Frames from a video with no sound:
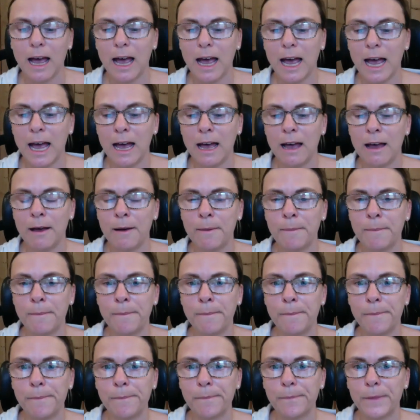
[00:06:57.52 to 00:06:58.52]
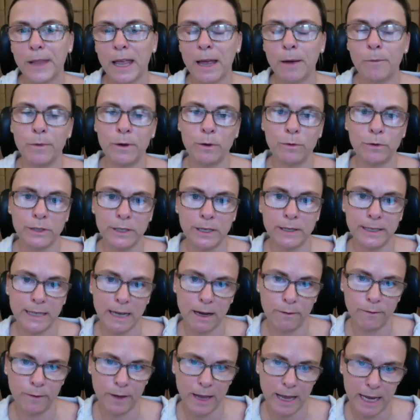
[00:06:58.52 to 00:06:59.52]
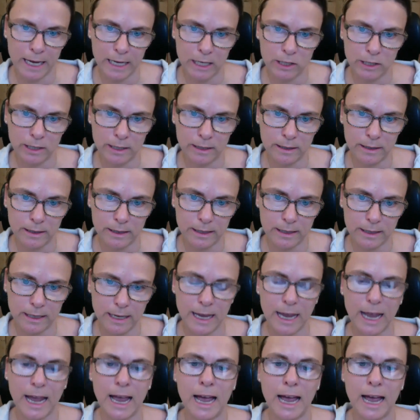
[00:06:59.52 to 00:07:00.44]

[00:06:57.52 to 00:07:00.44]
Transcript: and we also scout for agents.